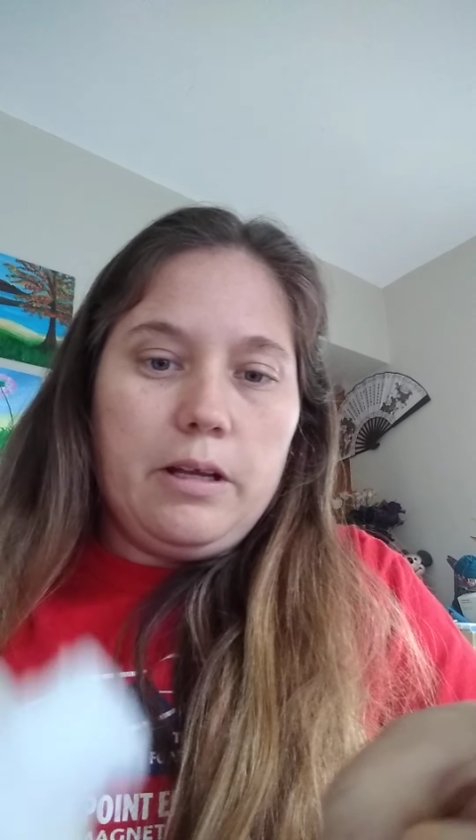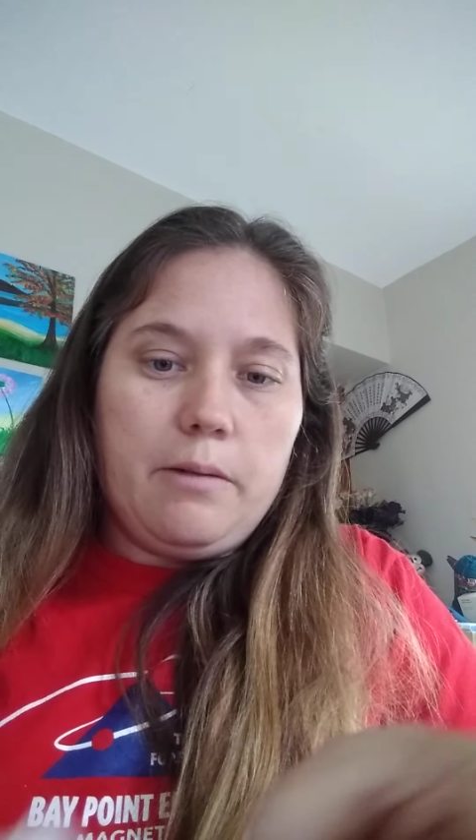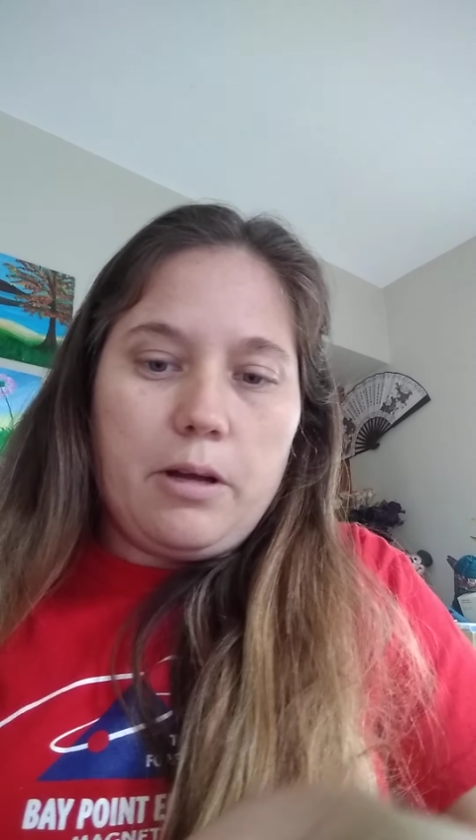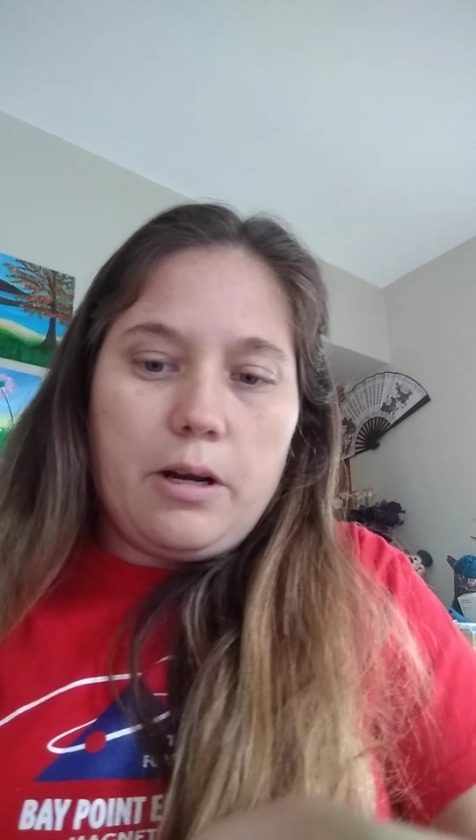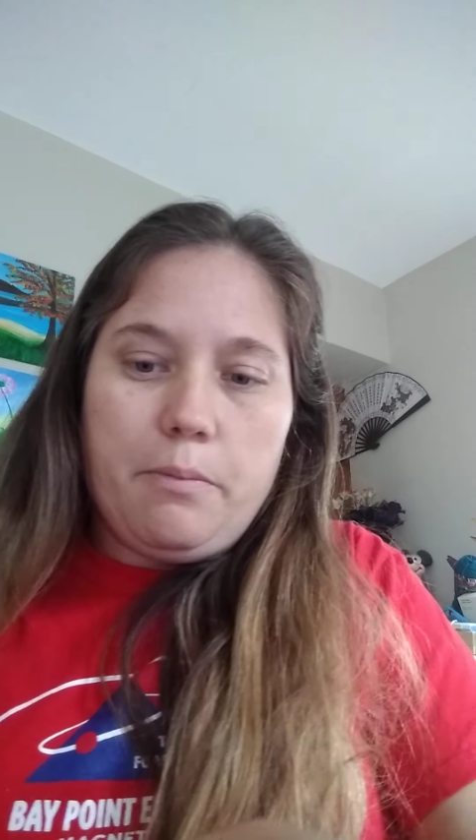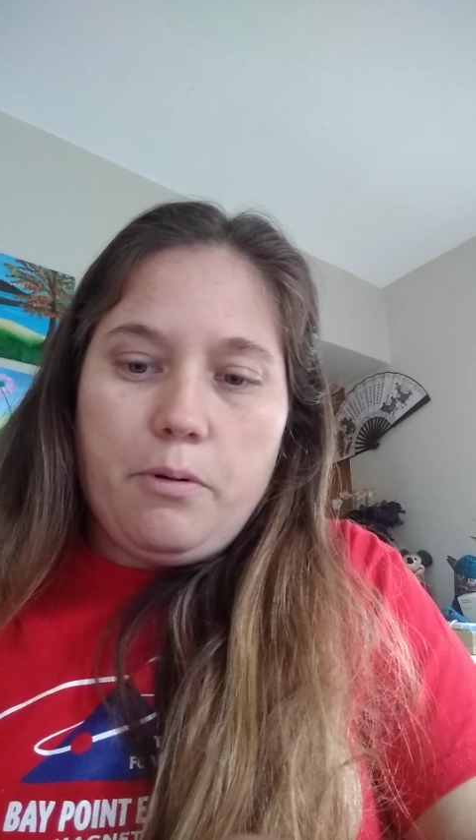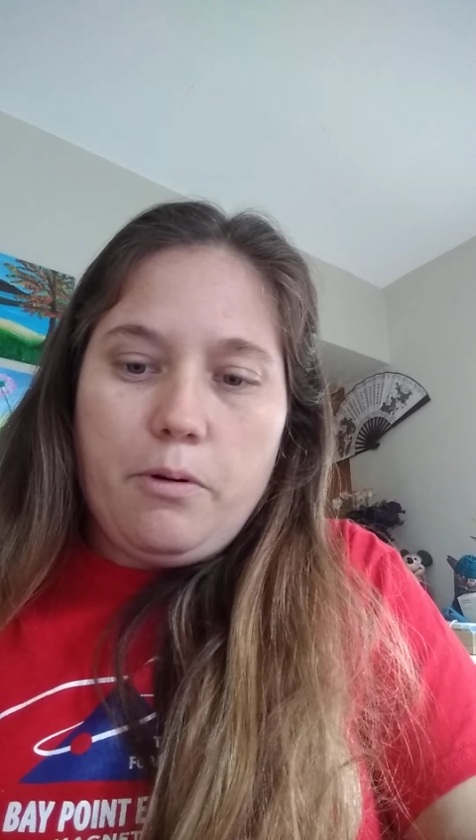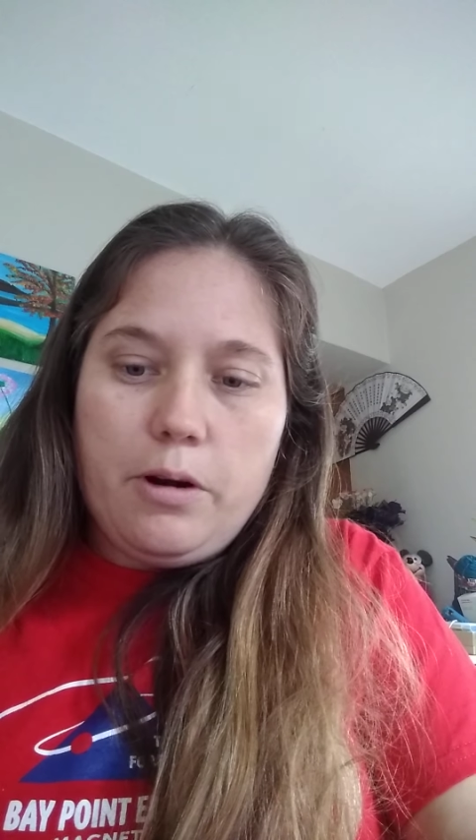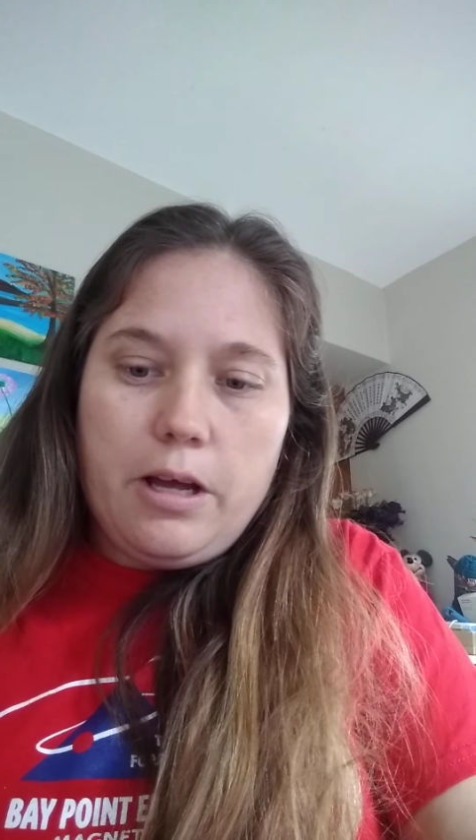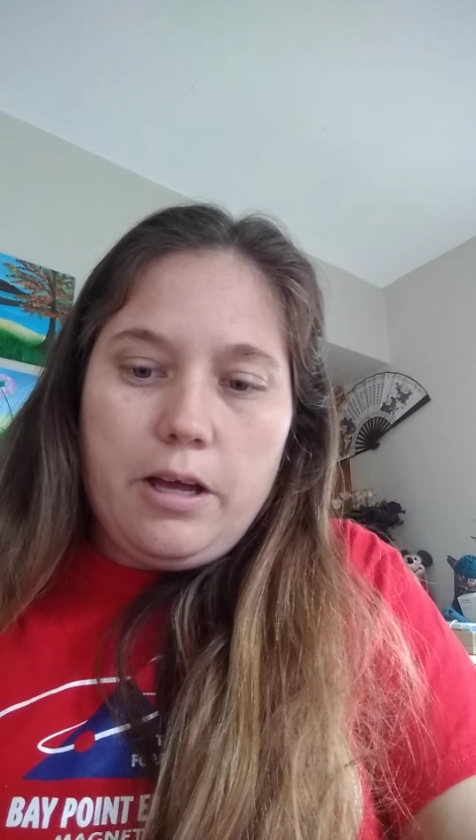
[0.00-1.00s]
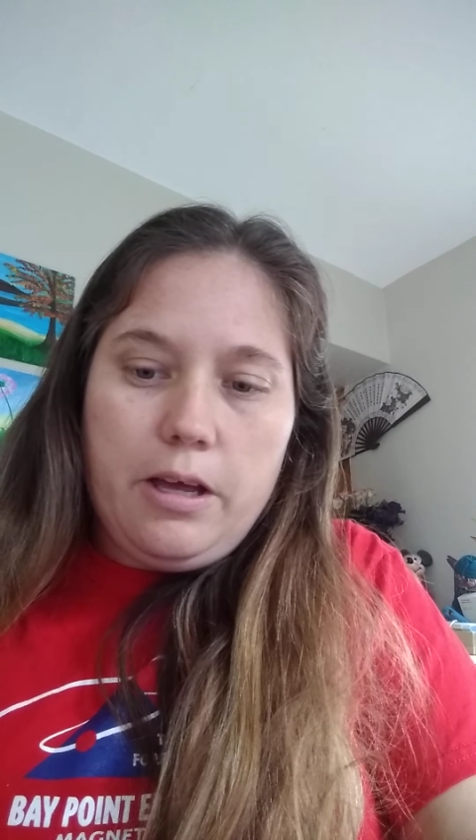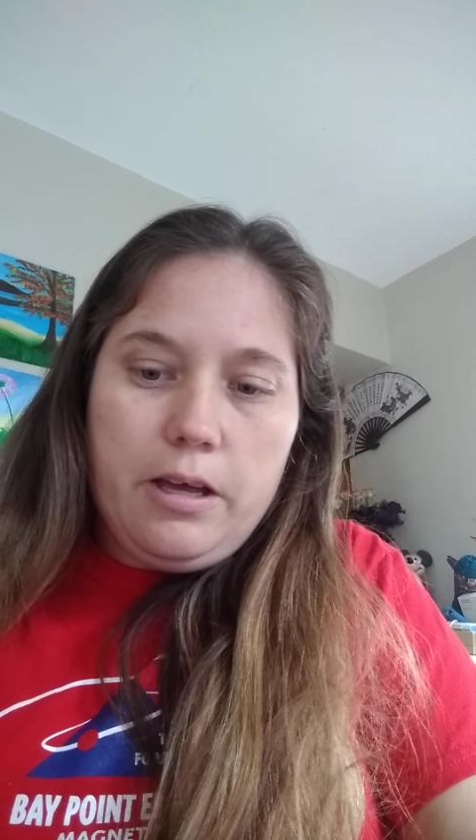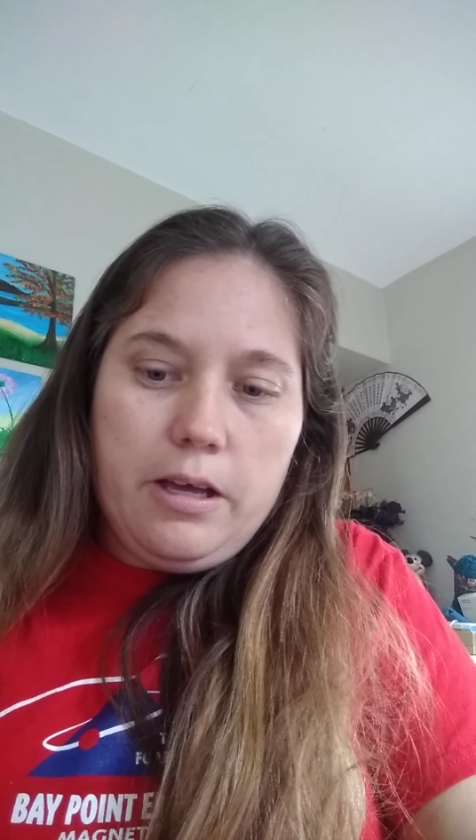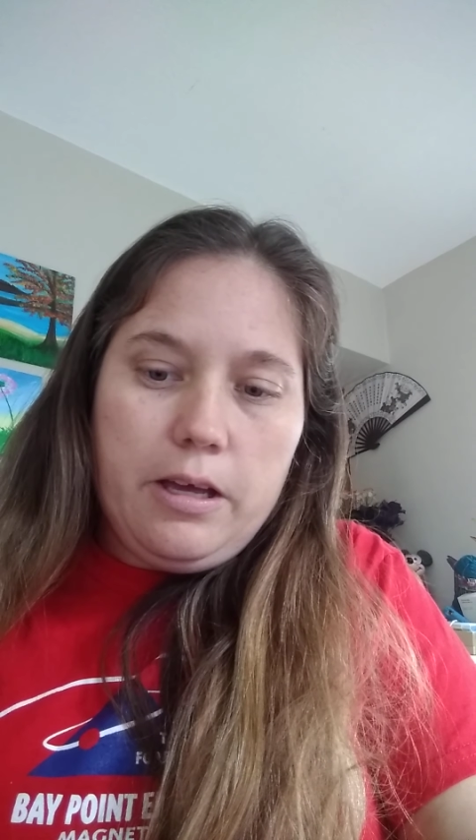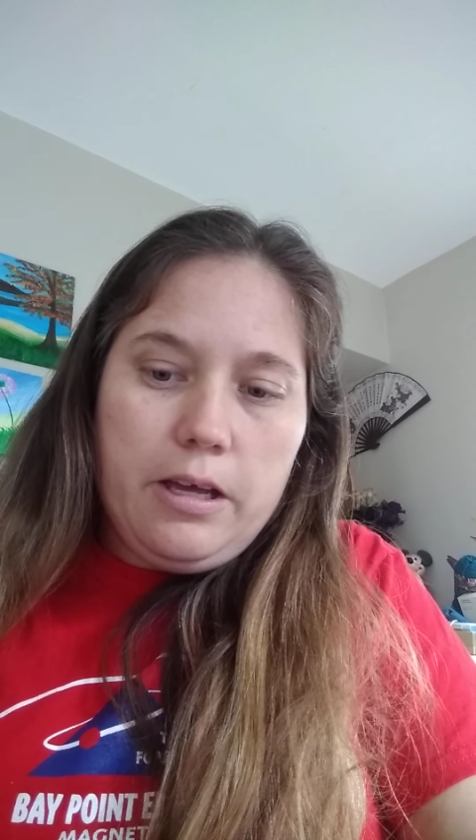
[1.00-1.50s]
and I'm going to pour it
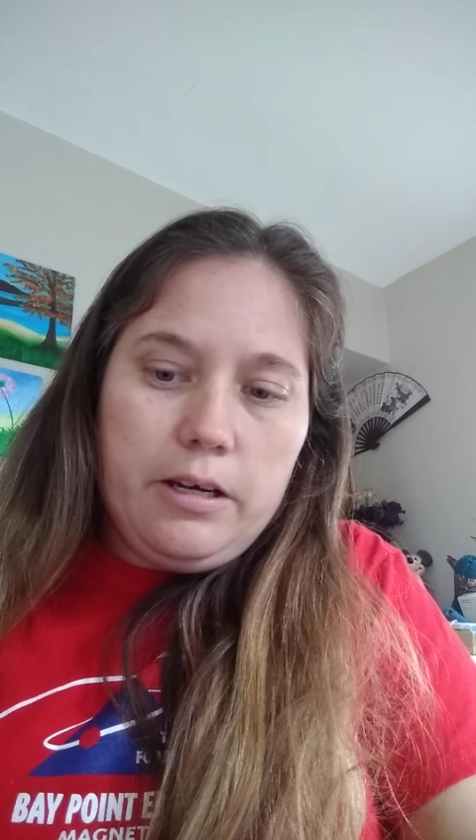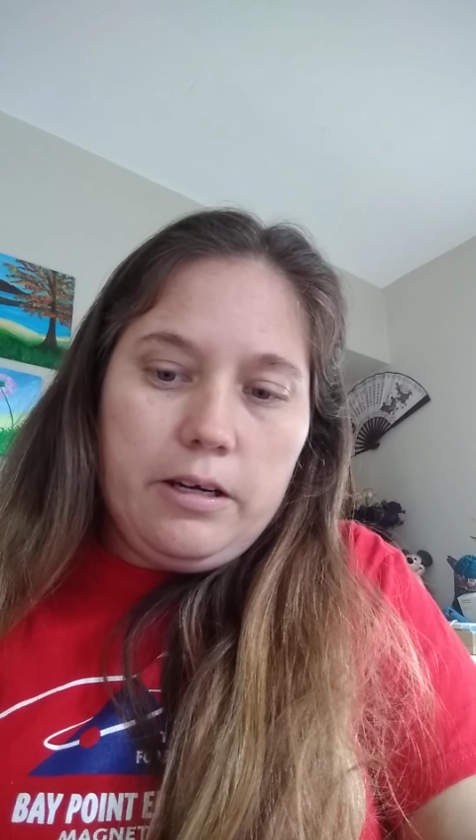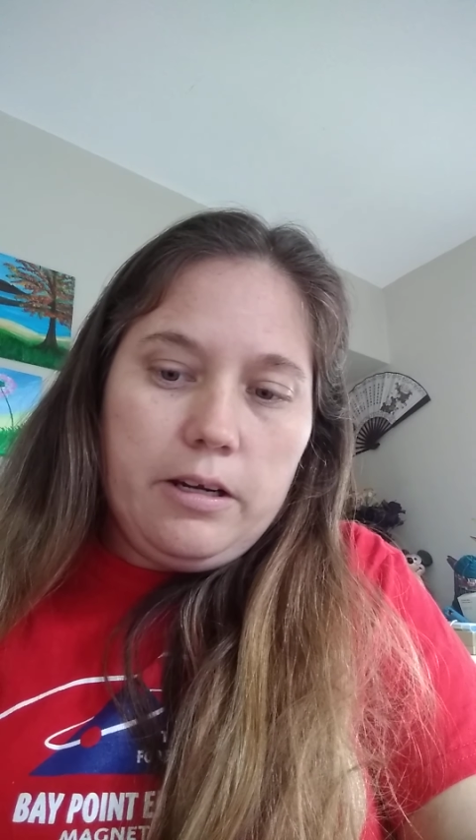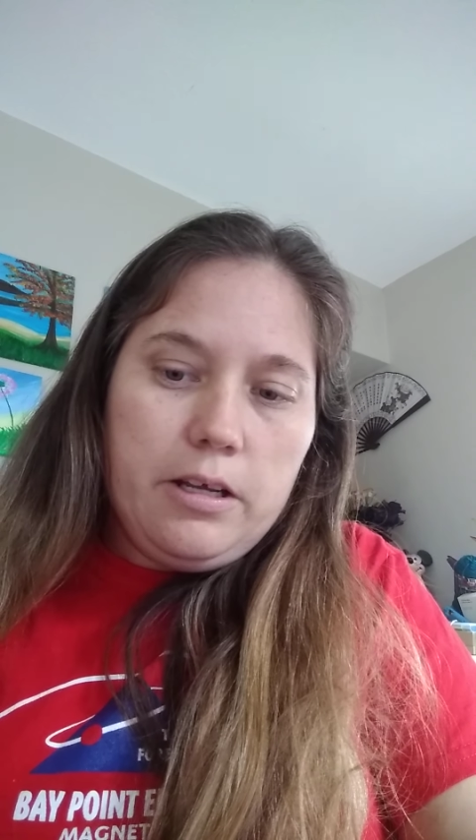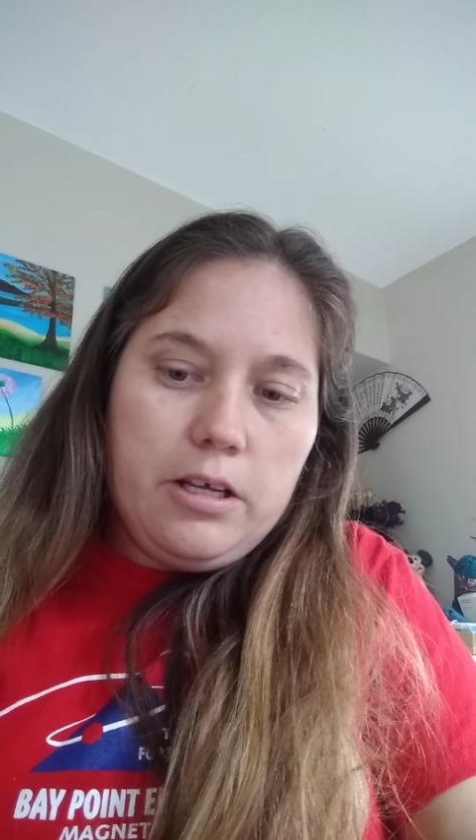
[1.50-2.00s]
on.